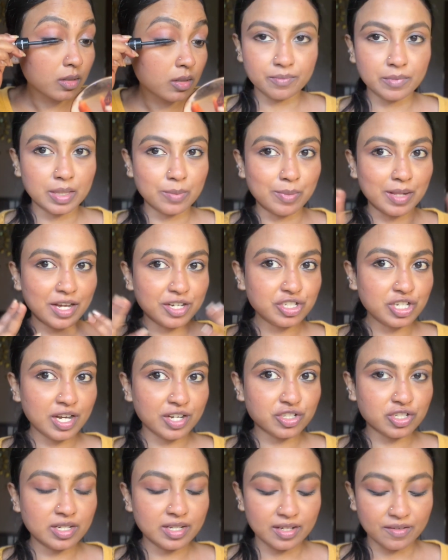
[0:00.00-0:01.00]
The blush
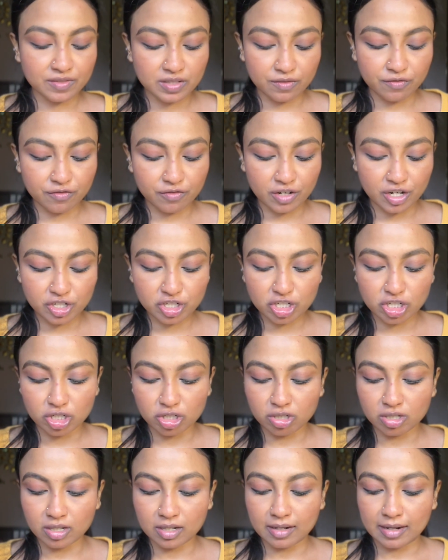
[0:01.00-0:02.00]
actually gives a fresh
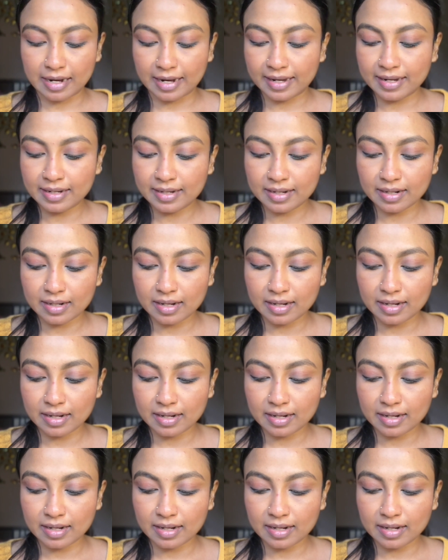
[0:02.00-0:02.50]
look, right?